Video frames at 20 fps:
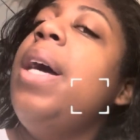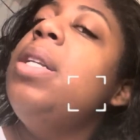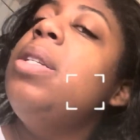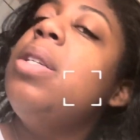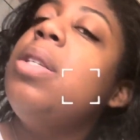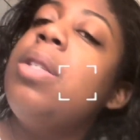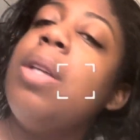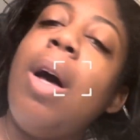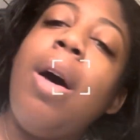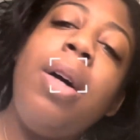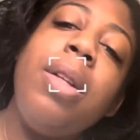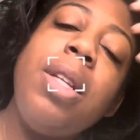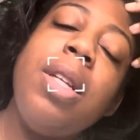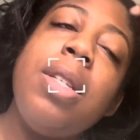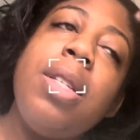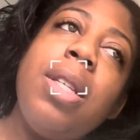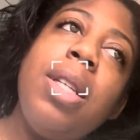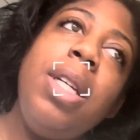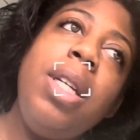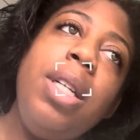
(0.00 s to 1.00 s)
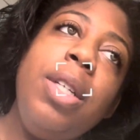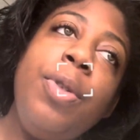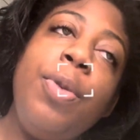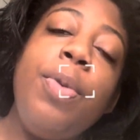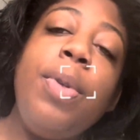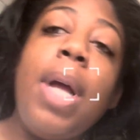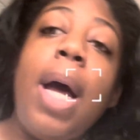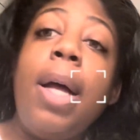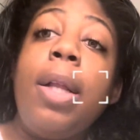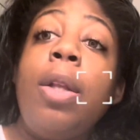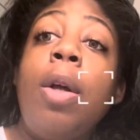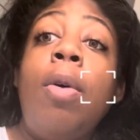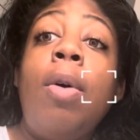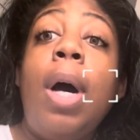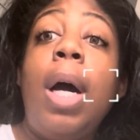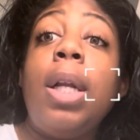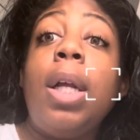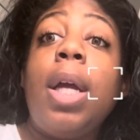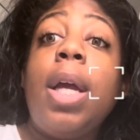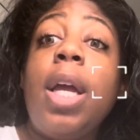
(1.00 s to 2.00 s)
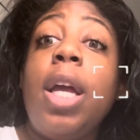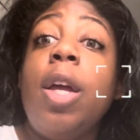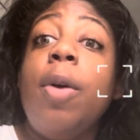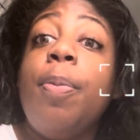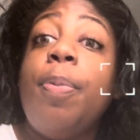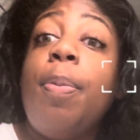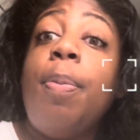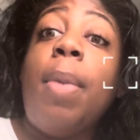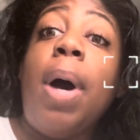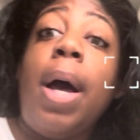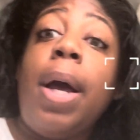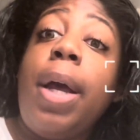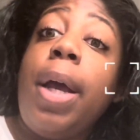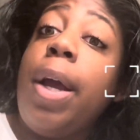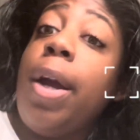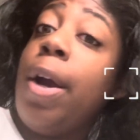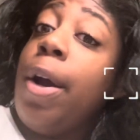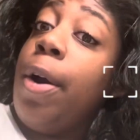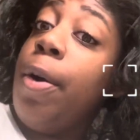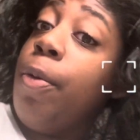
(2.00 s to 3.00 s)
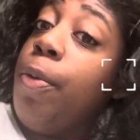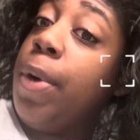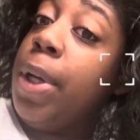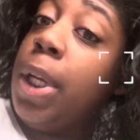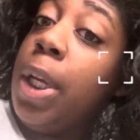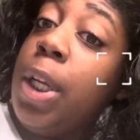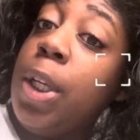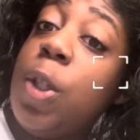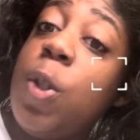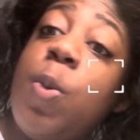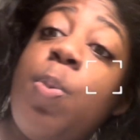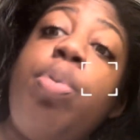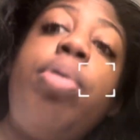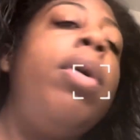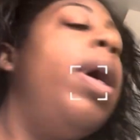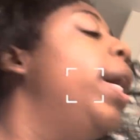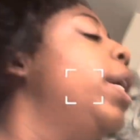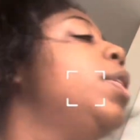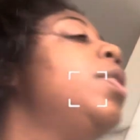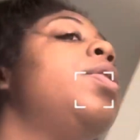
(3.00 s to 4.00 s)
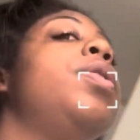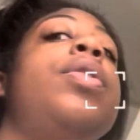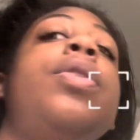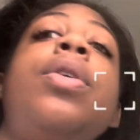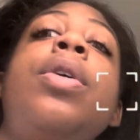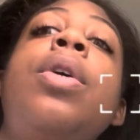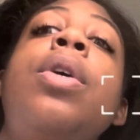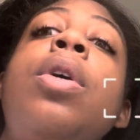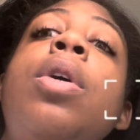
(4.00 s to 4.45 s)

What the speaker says: just honestly do not know how to keep my hair when it's pressed.